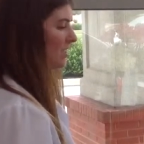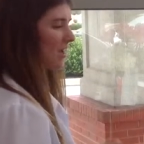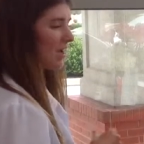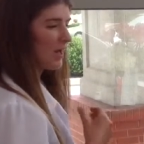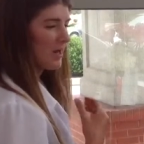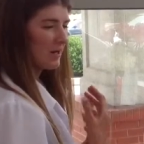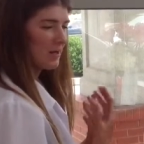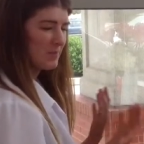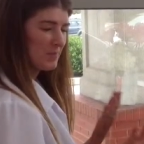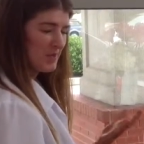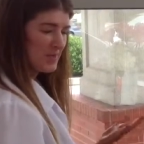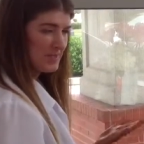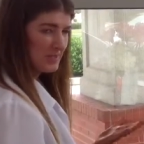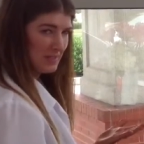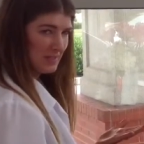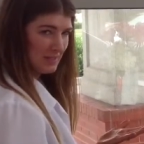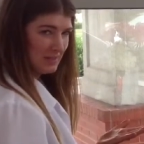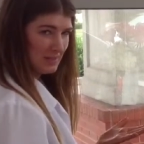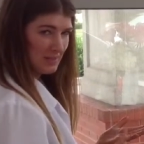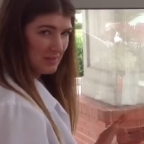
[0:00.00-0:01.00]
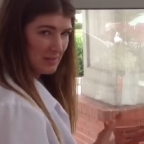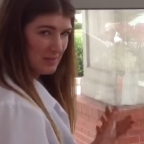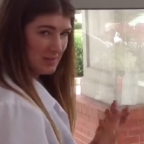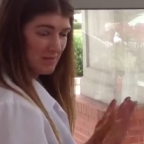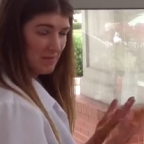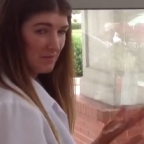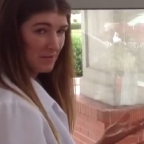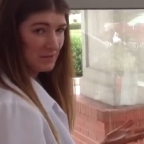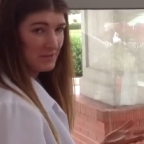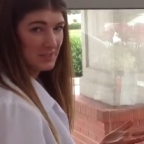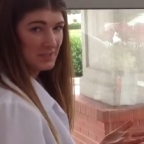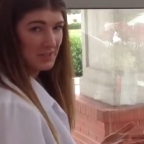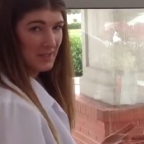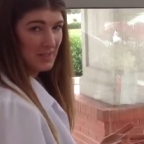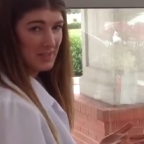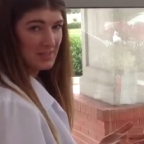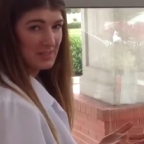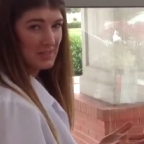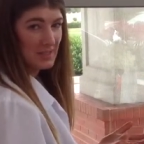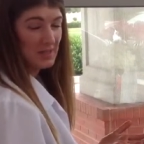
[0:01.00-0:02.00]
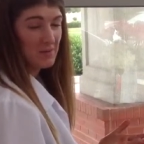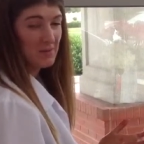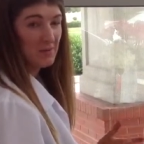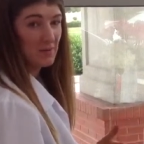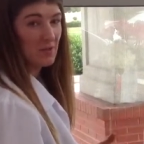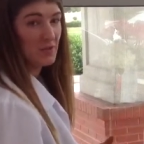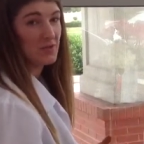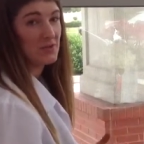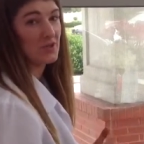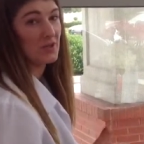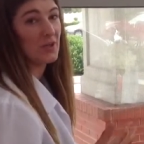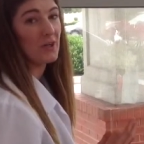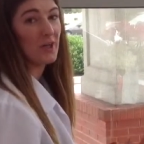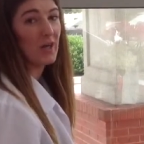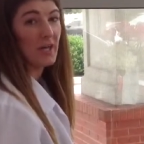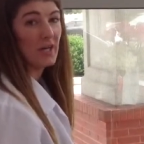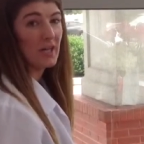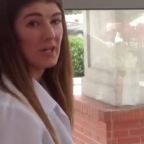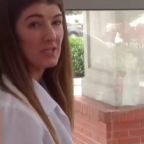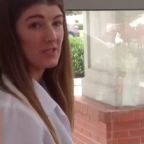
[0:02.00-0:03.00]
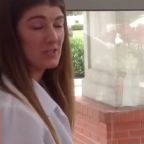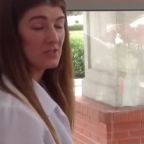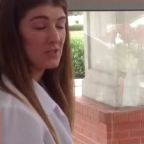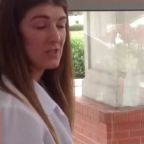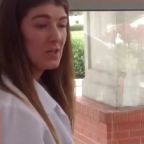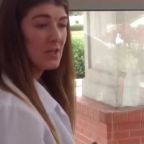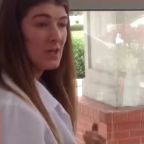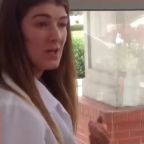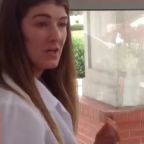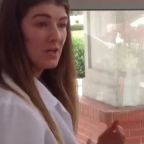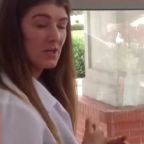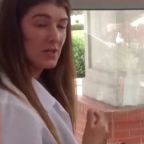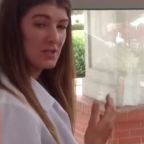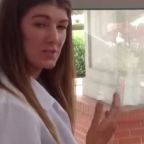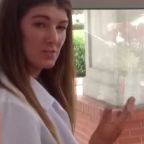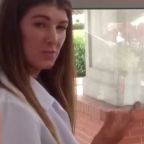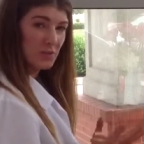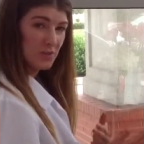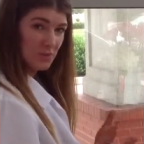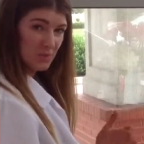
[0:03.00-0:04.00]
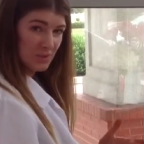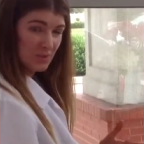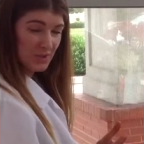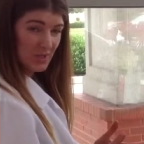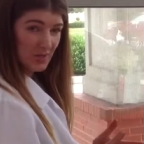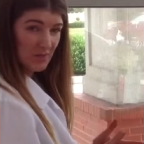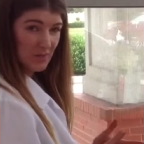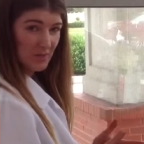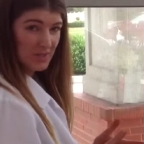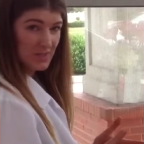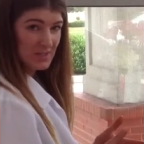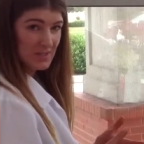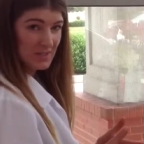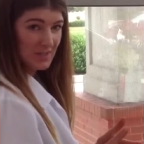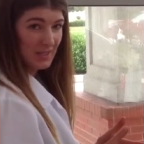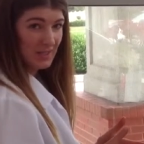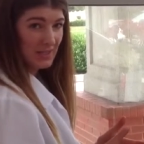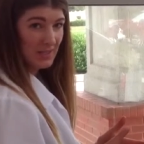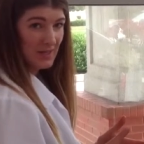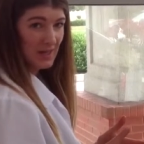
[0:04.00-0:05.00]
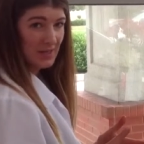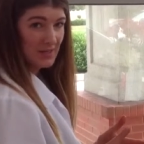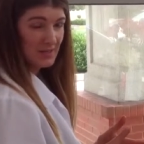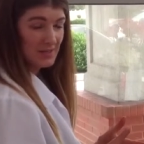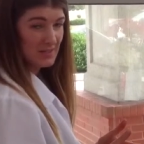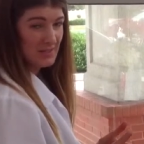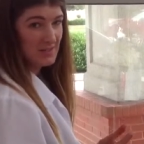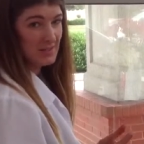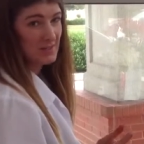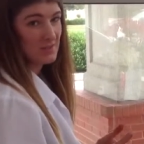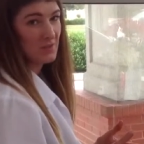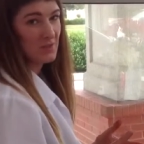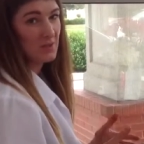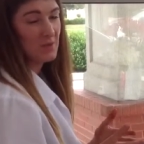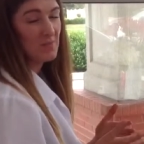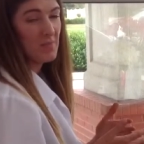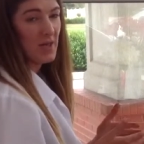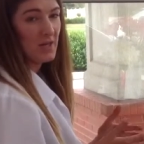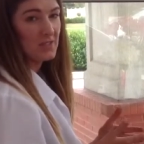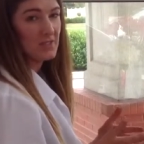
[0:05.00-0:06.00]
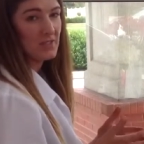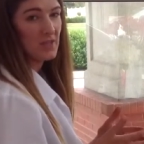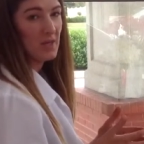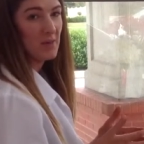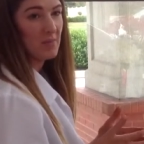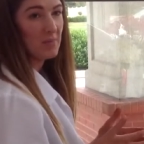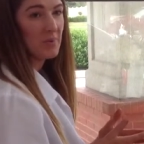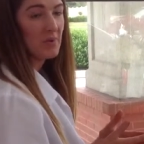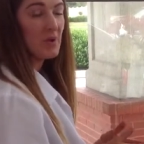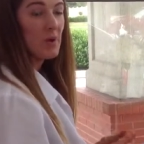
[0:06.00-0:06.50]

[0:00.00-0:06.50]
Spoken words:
her basic first and last name, but also her age. Because once we're done with the skin analysis, it's going to match up